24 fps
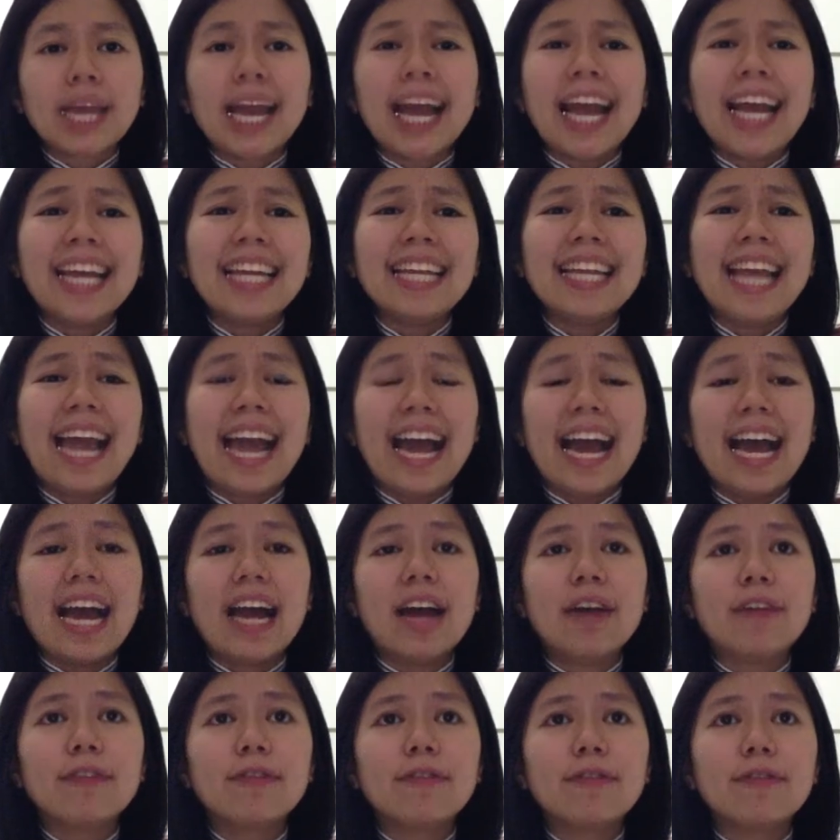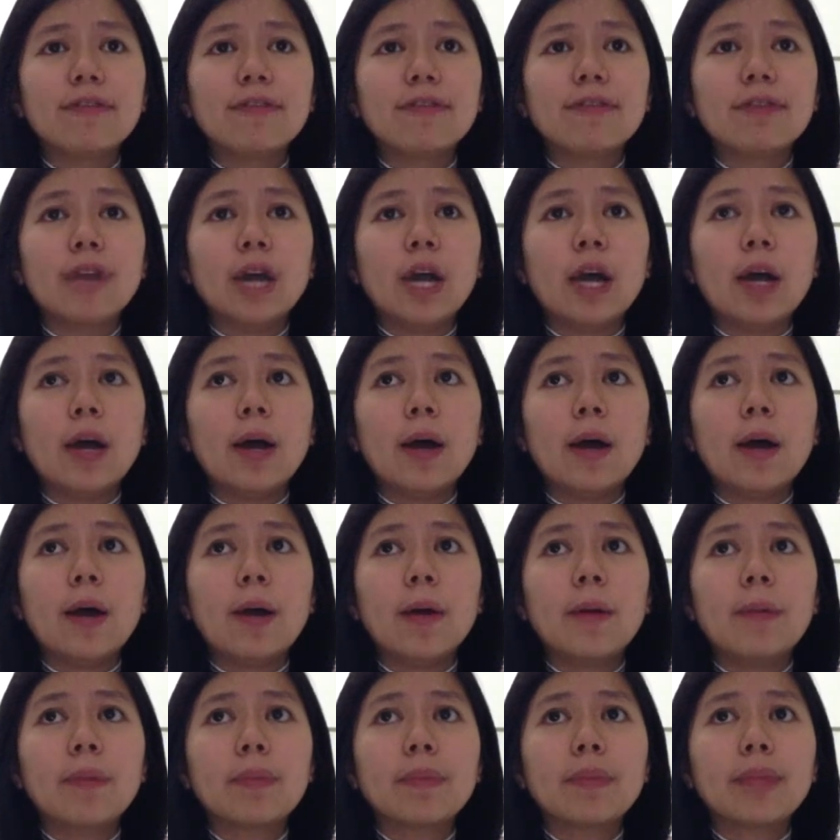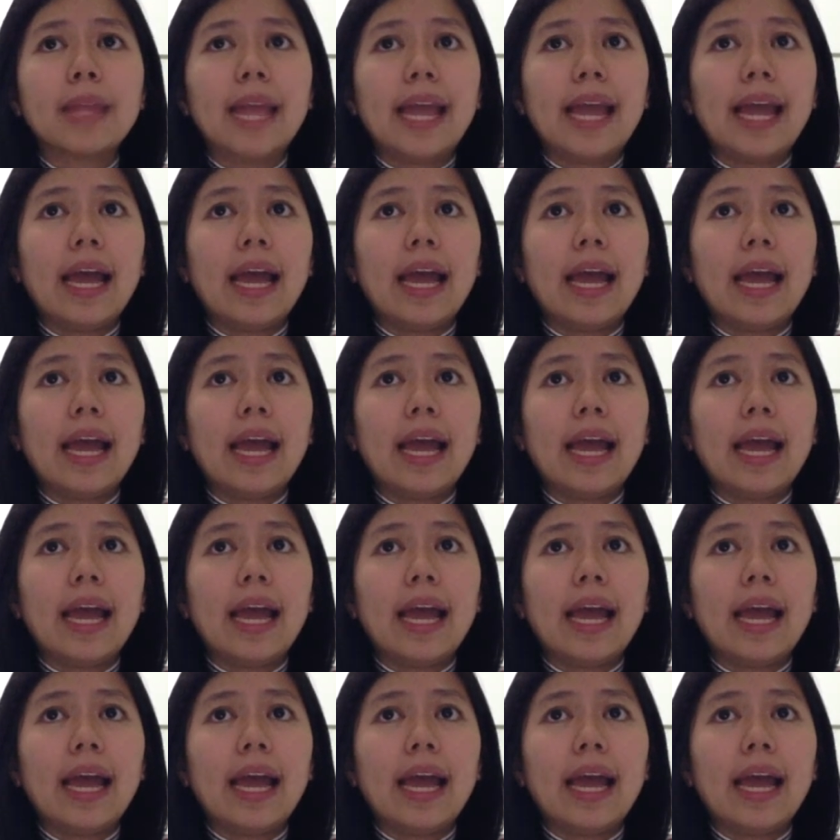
I have um,